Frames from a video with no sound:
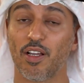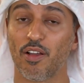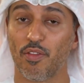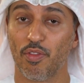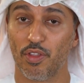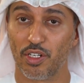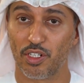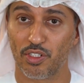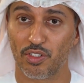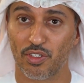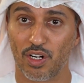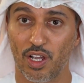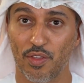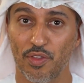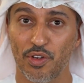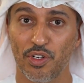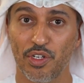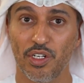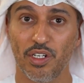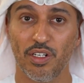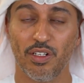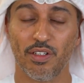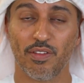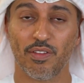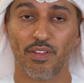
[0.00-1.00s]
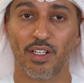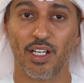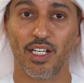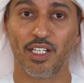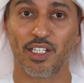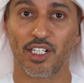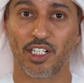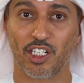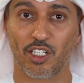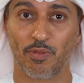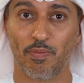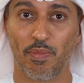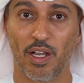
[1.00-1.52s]
The strategy is
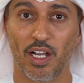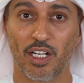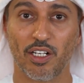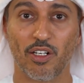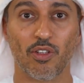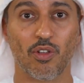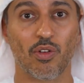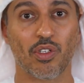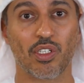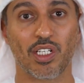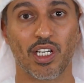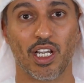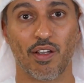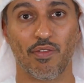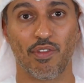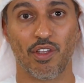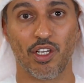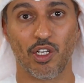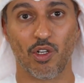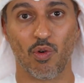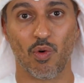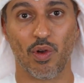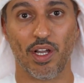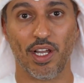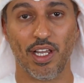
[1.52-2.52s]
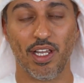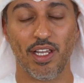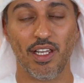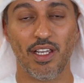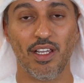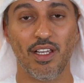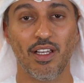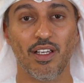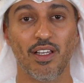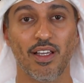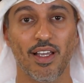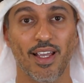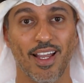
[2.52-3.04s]
expected to save the
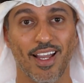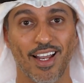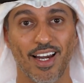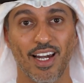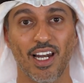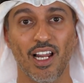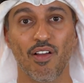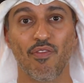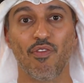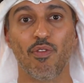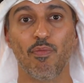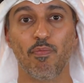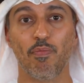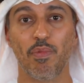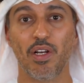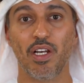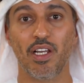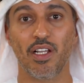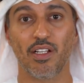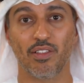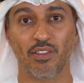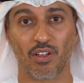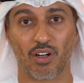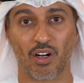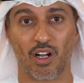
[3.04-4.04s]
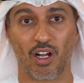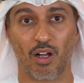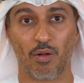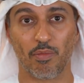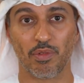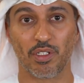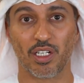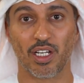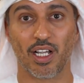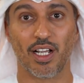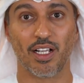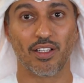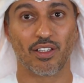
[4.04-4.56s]
UAE 11 billion
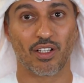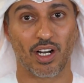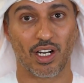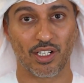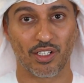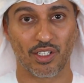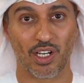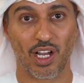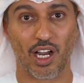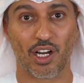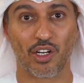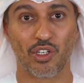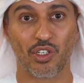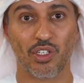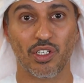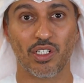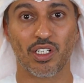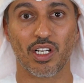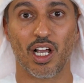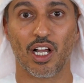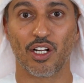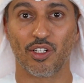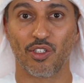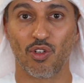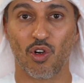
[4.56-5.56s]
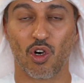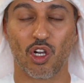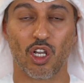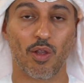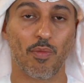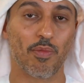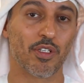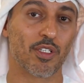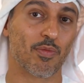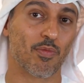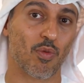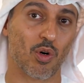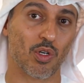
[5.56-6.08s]
dirhams in transactions and
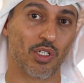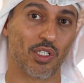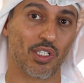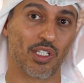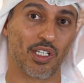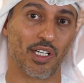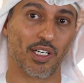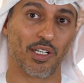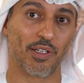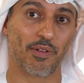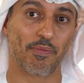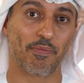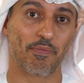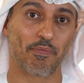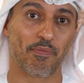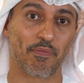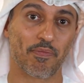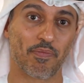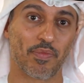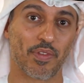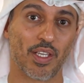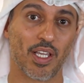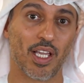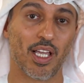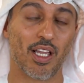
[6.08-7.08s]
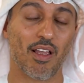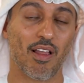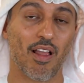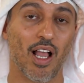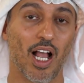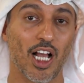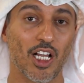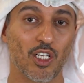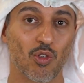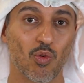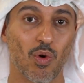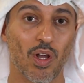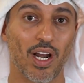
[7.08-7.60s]
documents processing,
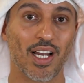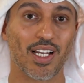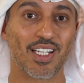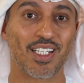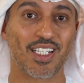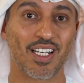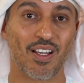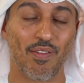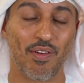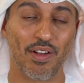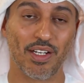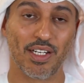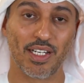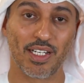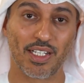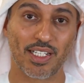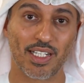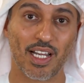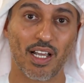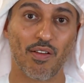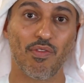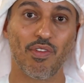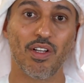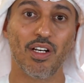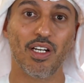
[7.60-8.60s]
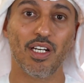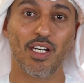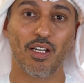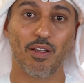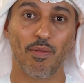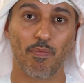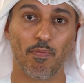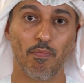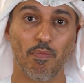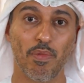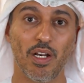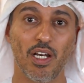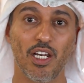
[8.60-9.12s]
as well as 77
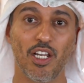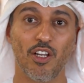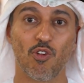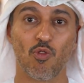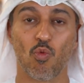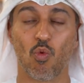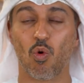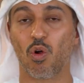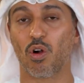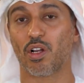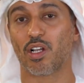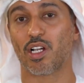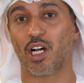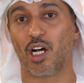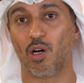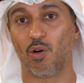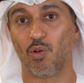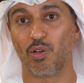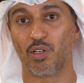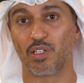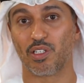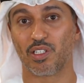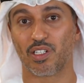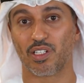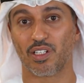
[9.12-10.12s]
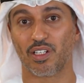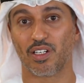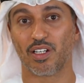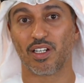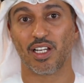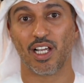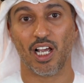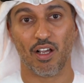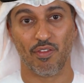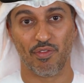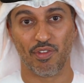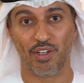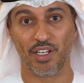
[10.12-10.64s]
million work hours
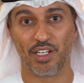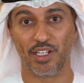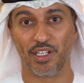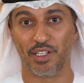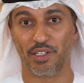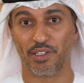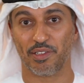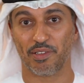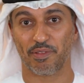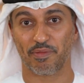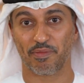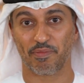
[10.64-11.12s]
every year.